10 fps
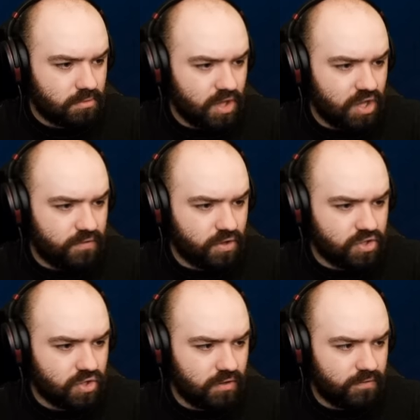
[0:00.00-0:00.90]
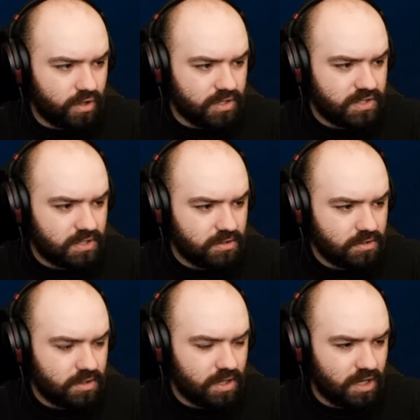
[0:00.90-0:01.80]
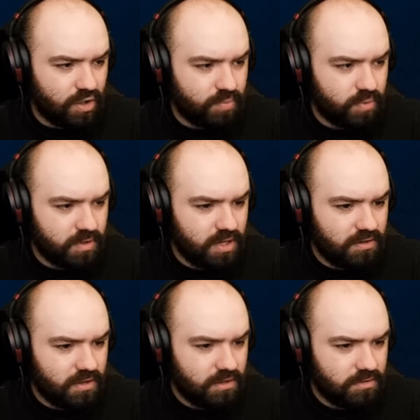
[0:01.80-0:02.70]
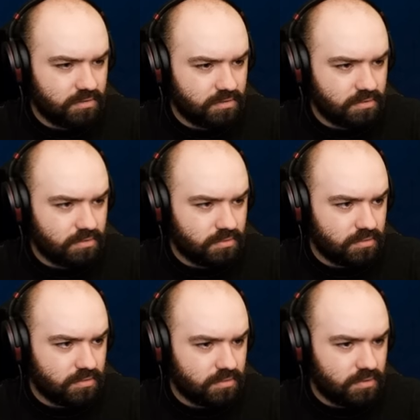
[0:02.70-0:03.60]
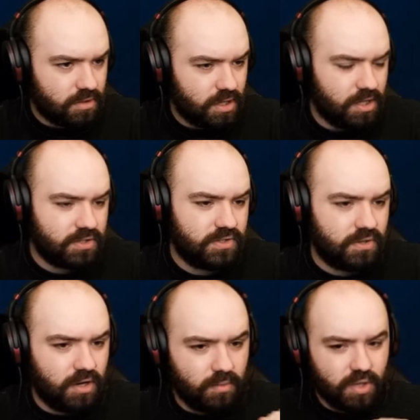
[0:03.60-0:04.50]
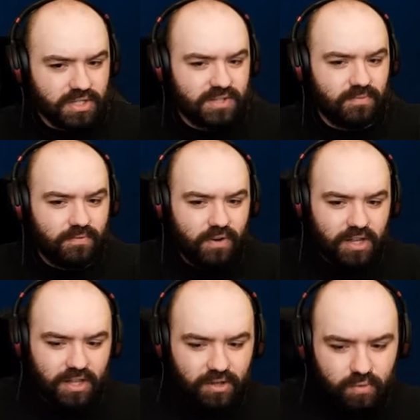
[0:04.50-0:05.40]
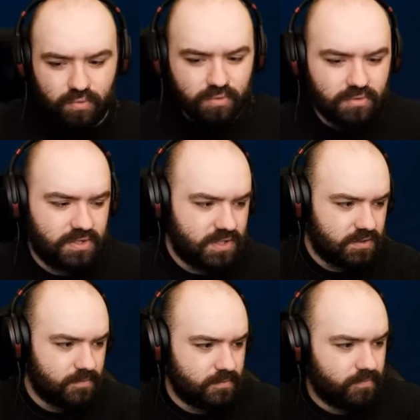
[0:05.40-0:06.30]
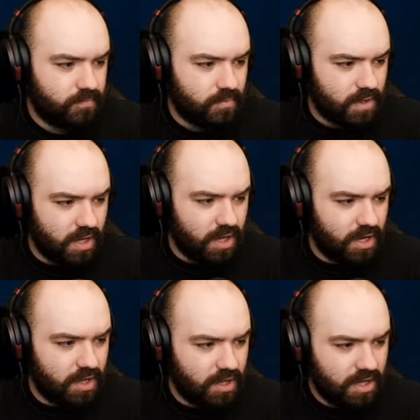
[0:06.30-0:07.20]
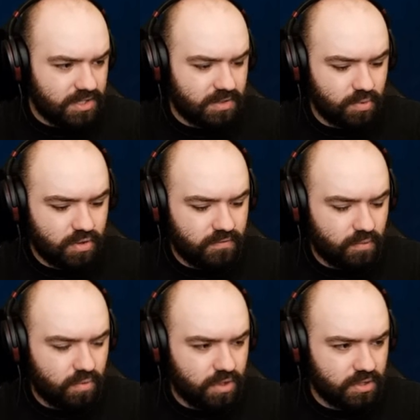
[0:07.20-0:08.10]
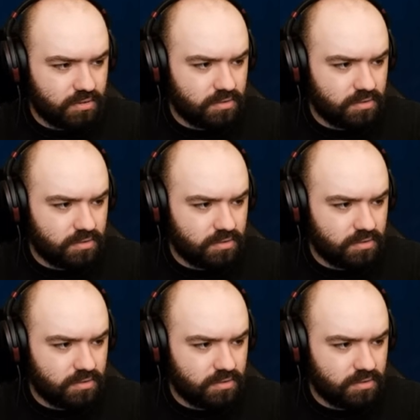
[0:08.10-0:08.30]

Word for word: Thank you for not shooting first. Can I help you with anything? Nice. Alright, we got some friendly ghouls. Uh, yes, I'm looking for water.